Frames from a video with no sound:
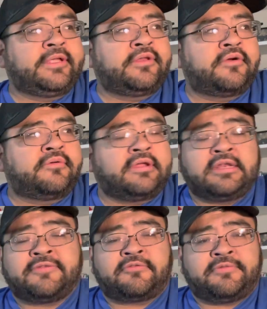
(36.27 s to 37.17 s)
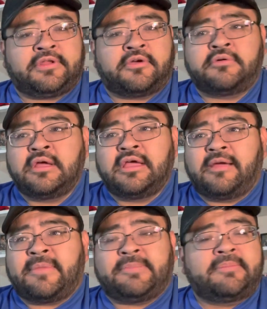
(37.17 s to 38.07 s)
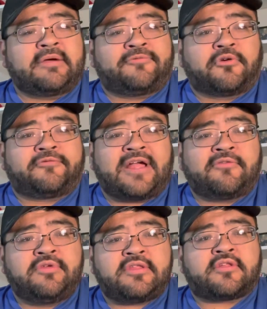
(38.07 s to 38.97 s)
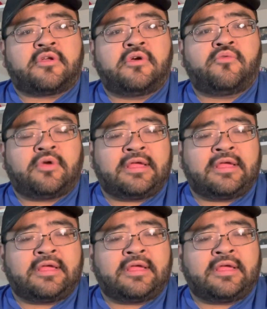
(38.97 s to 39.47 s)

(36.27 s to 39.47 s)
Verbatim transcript: you know, a different video maybe about four or five weeks ago.